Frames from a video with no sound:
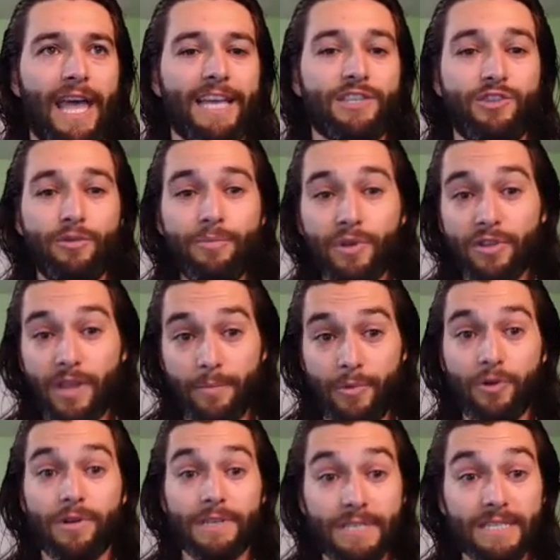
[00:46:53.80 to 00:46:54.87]
as you build
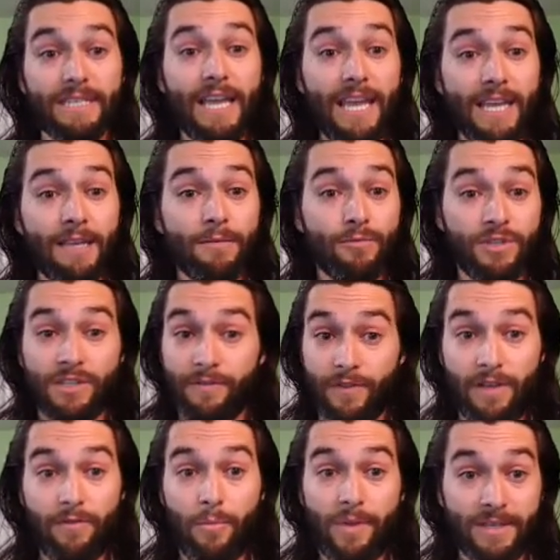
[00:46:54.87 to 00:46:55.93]
up your estate, which
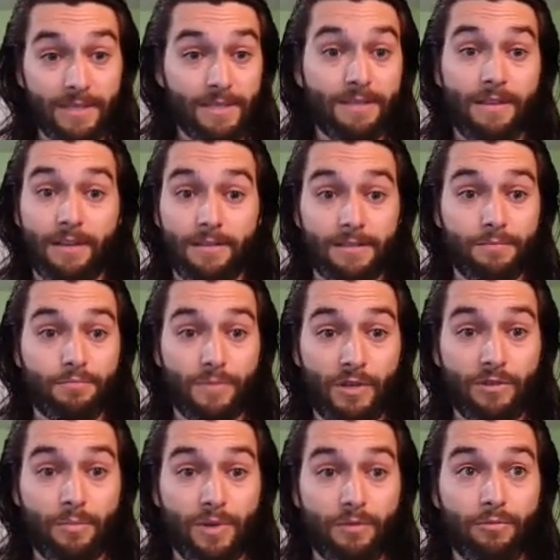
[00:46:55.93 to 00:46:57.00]
if you have a business, there's
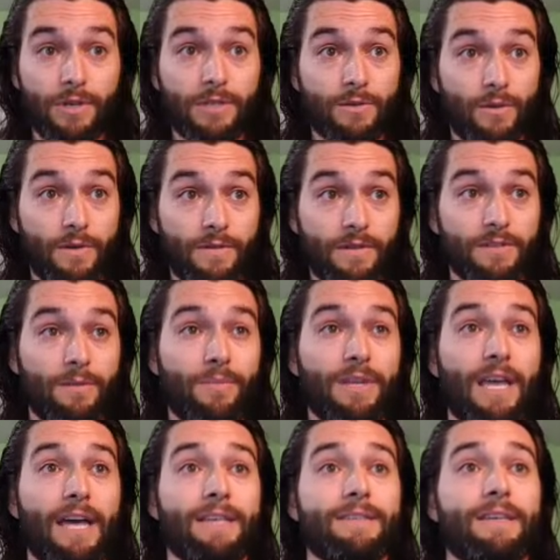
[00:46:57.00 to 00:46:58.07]
a big resource, there's a
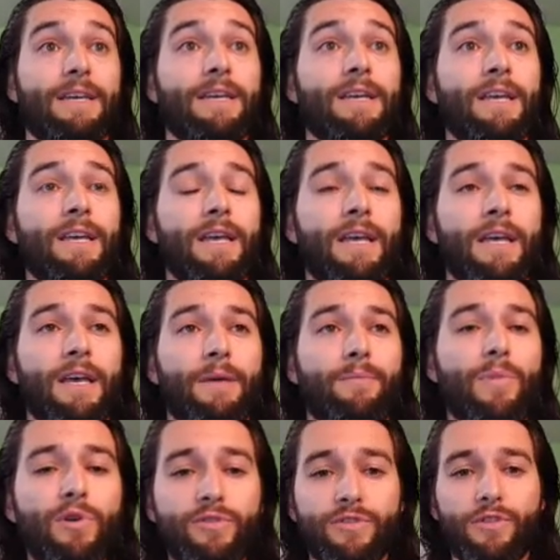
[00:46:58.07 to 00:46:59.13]
big asset.
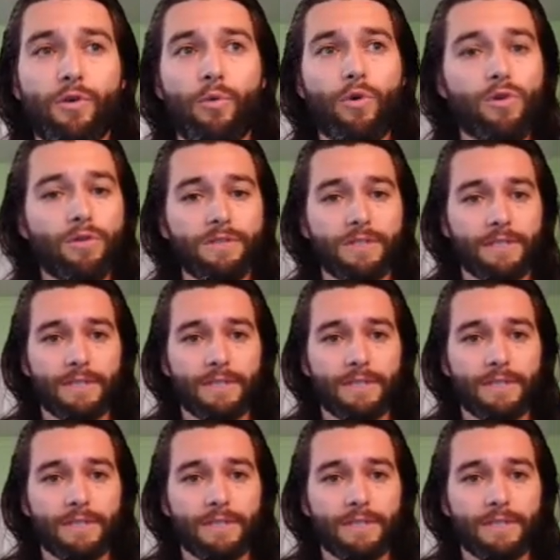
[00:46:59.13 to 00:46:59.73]
Most of the world